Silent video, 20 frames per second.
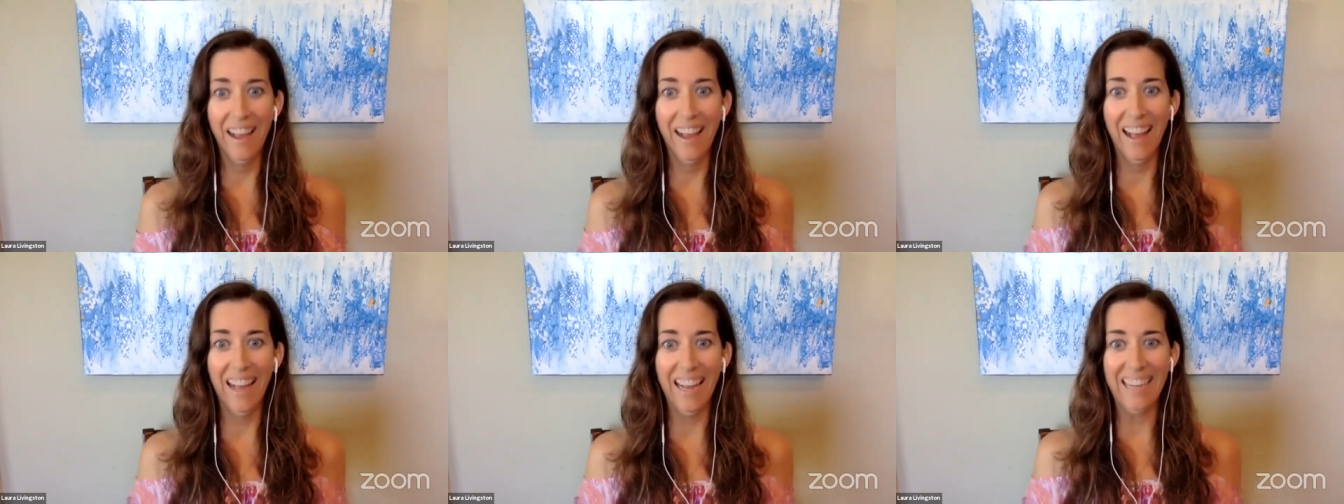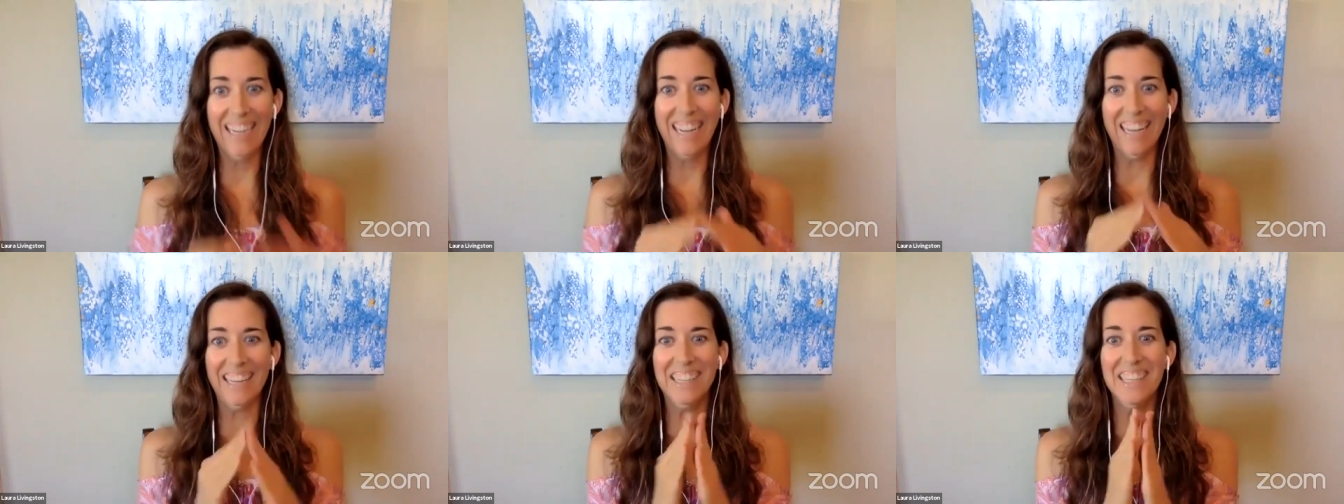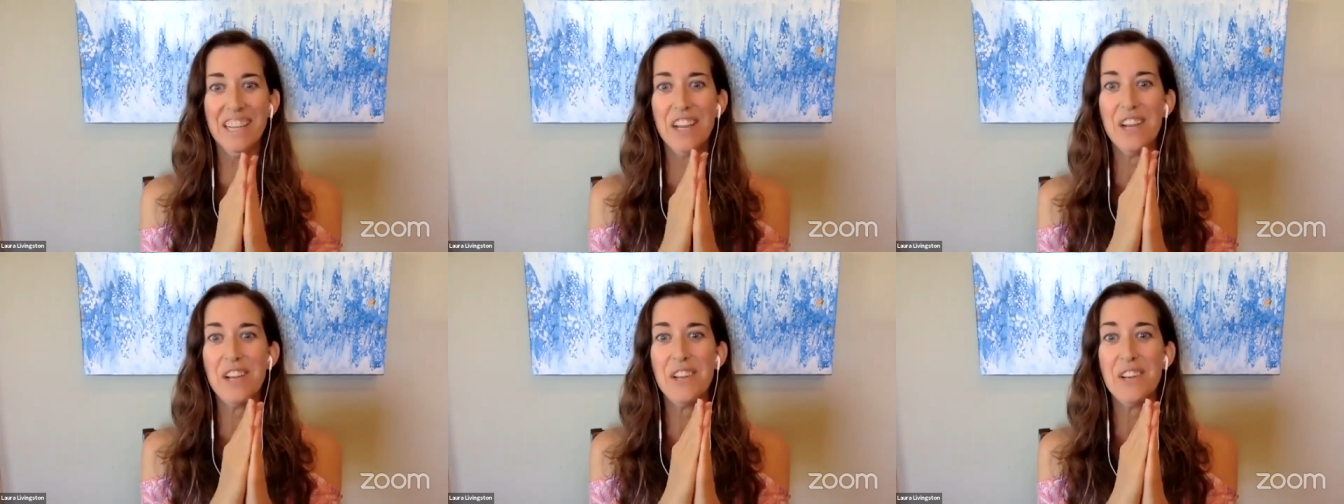I had
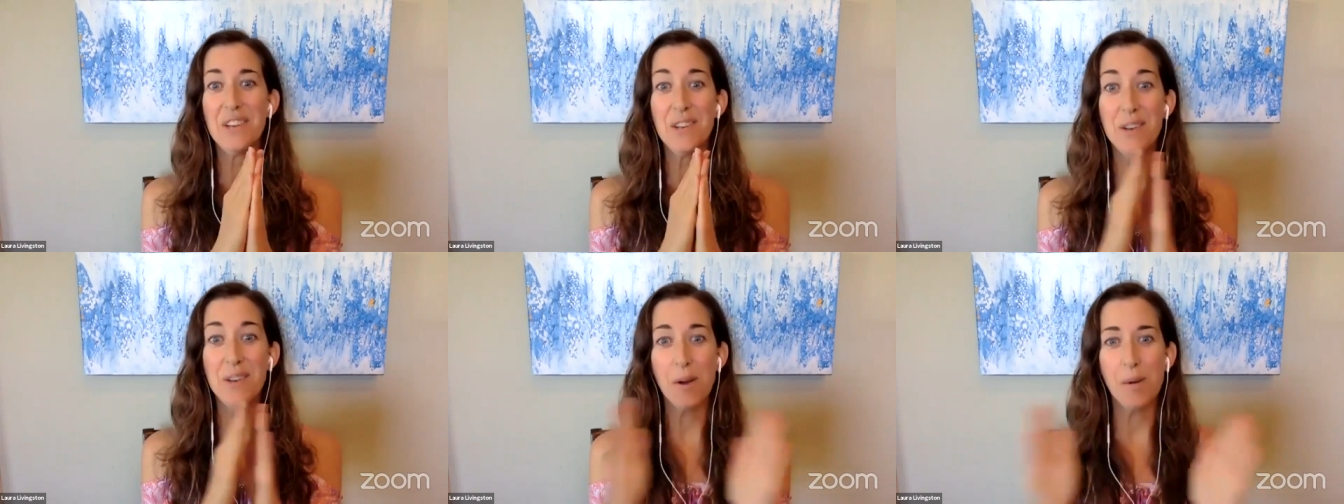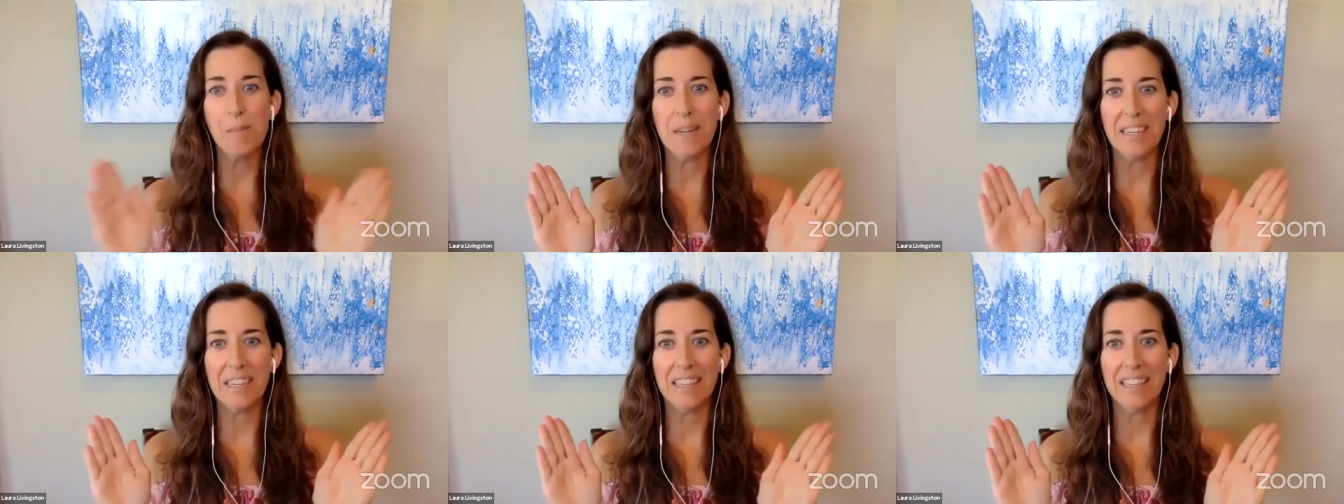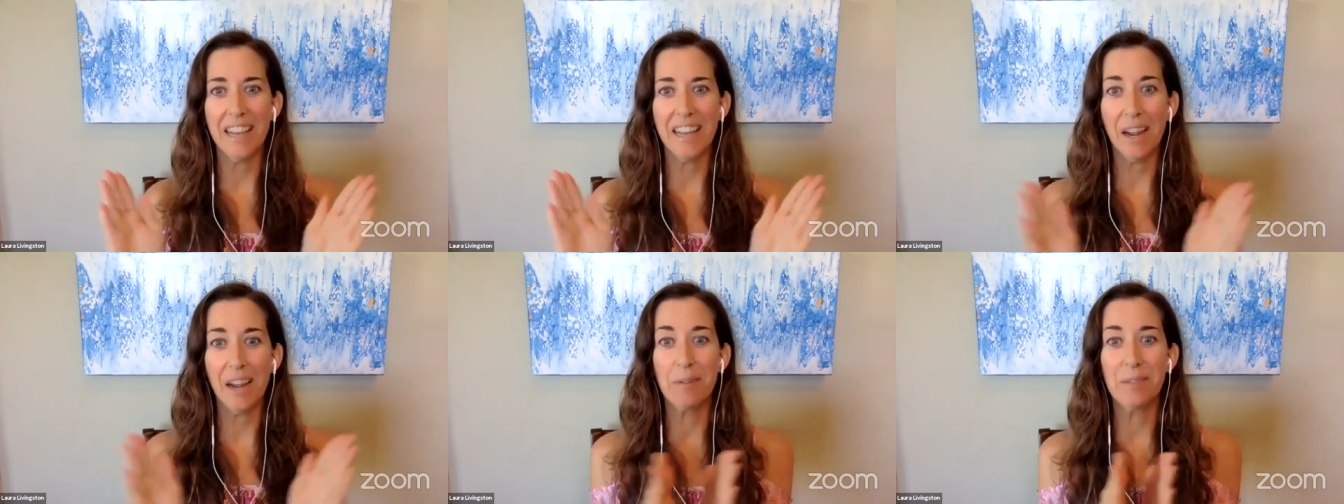no
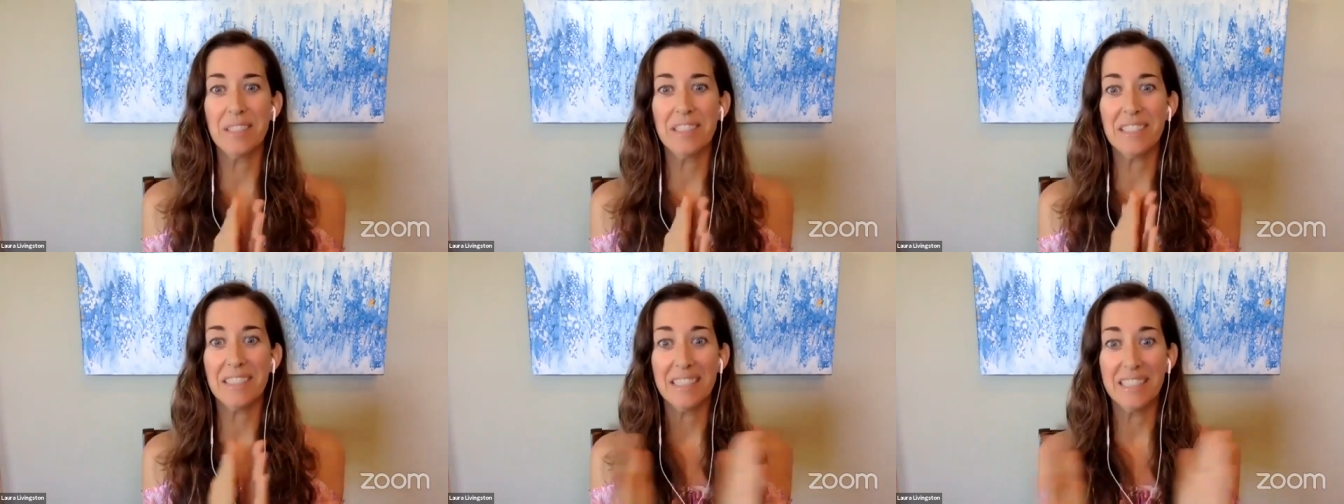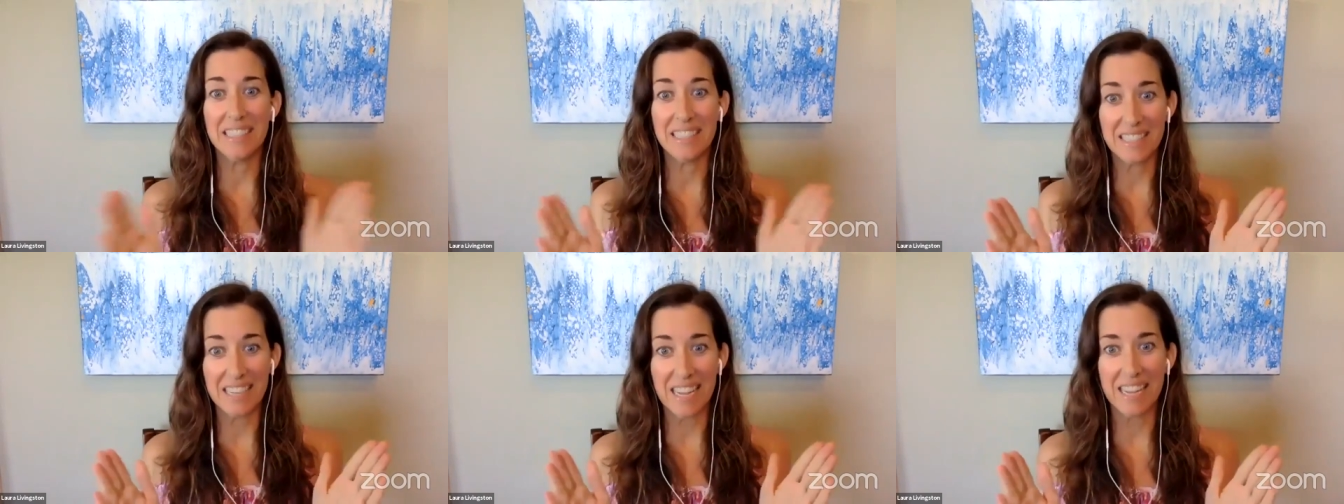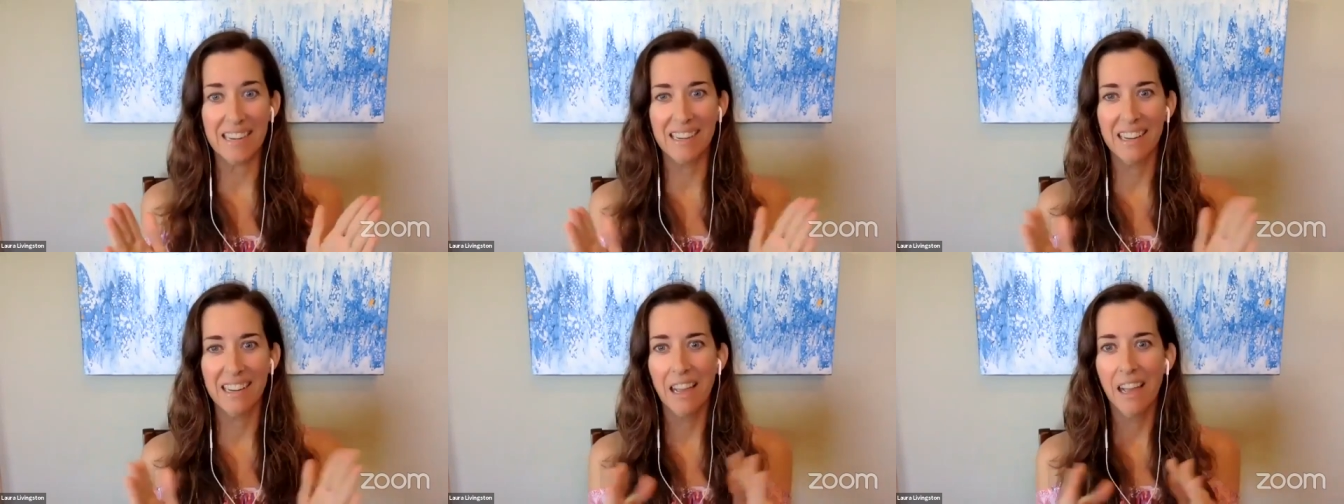money. I was in debt.